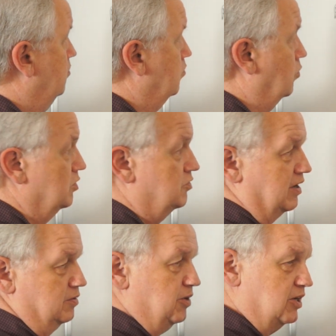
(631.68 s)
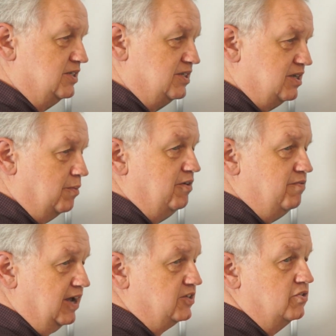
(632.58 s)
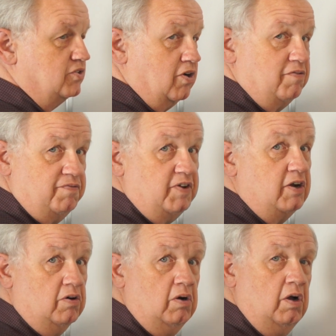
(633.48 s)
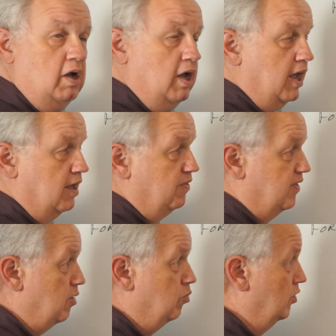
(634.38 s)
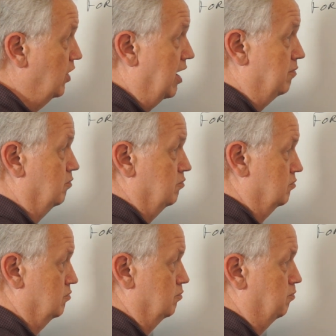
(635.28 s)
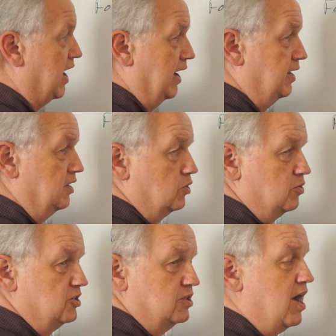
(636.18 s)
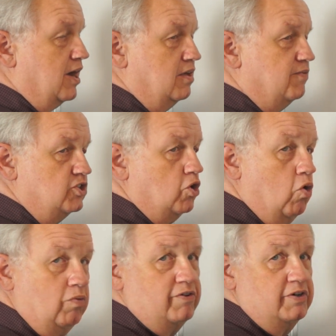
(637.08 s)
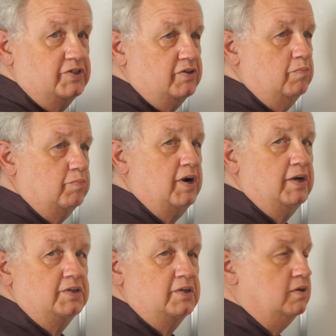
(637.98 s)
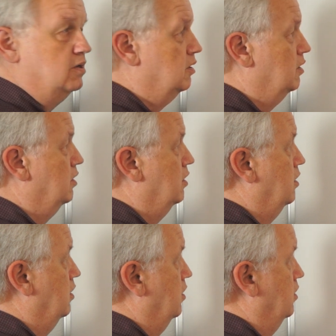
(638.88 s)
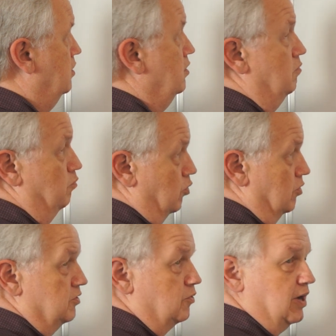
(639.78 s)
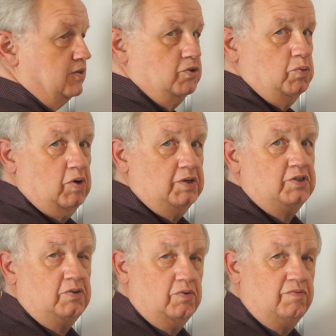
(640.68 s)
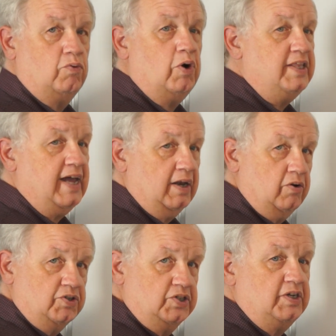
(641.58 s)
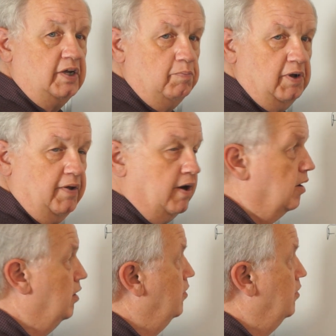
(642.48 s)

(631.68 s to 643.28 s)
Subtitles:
More attractive, because some investors are fickle and they will not buy into a stock if it's over a certain price. Board of directors wants to avoid that little stigma there.